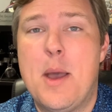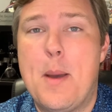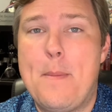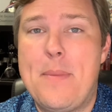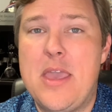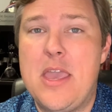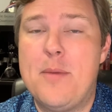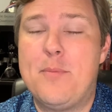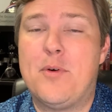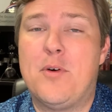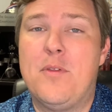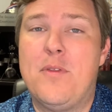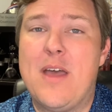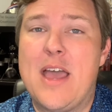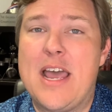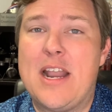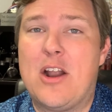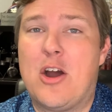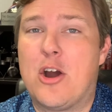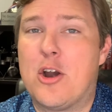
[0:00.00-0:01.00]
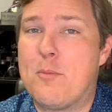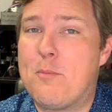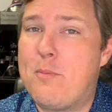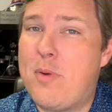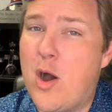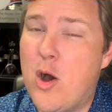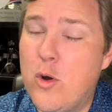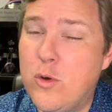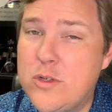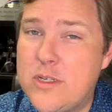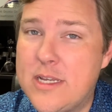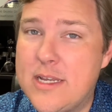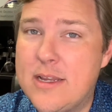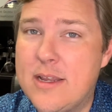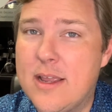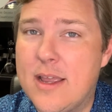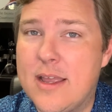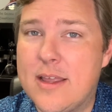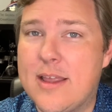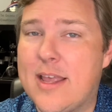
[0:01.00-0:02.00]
people that are posing